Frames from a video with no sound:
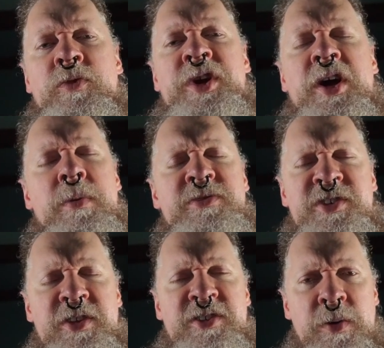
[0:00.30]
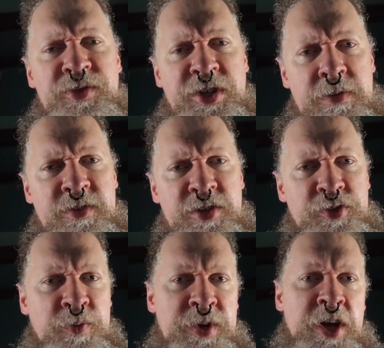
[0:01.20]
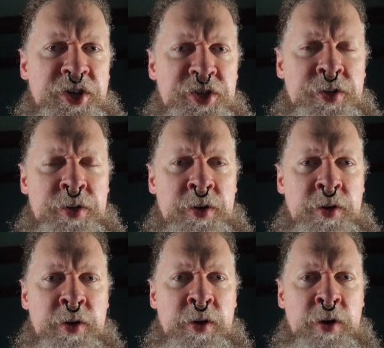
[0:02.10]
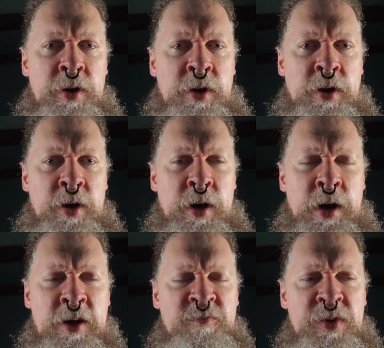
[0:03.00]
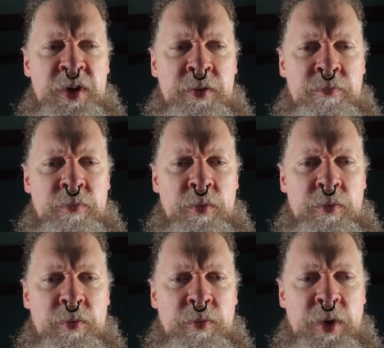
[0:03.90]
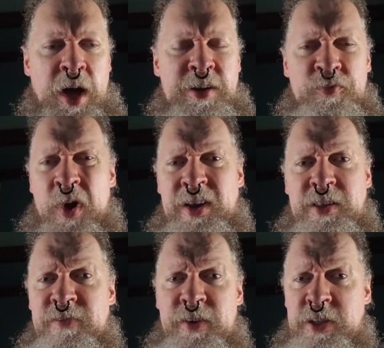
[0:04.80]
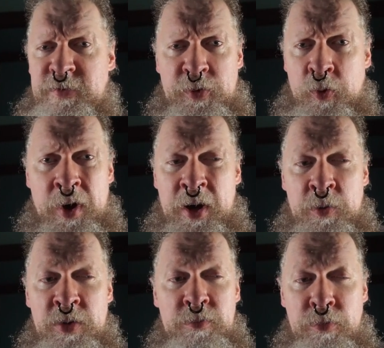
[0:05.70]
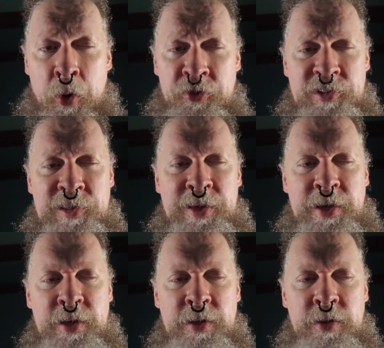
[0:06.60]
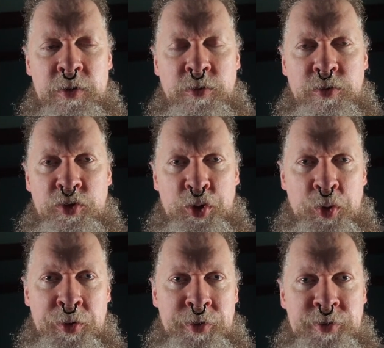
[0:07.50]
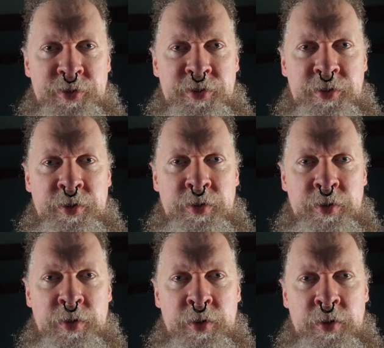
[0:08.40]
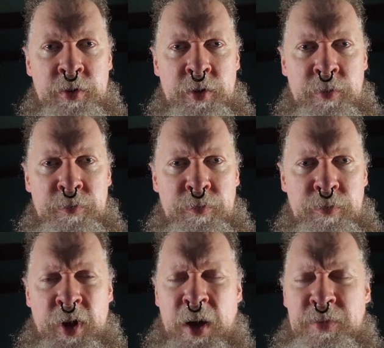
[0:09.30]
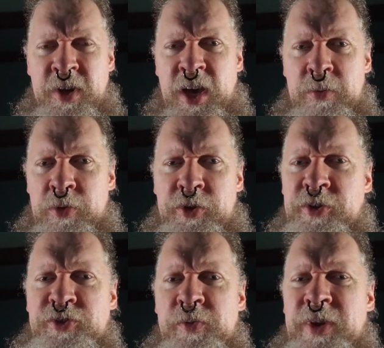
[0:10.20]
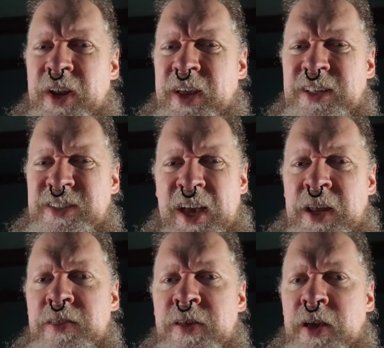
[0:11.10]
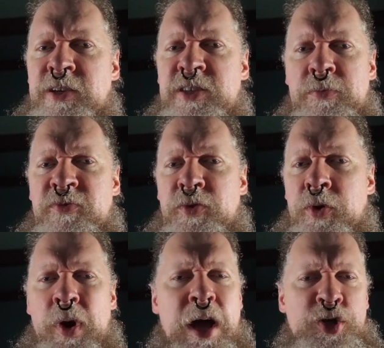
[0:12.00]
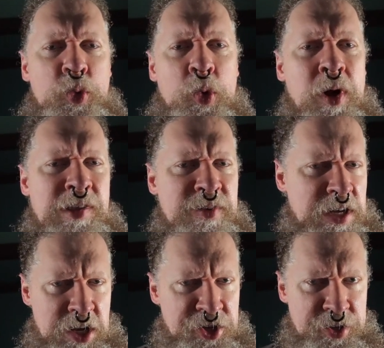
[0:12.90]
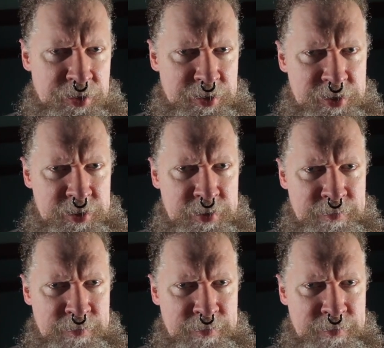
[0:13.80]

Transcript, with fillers: When it comes to the subject of discrimination, I've been kind of riding the fence for a while, but mostly towards not being able to discriminate against anything except for actual qualifications.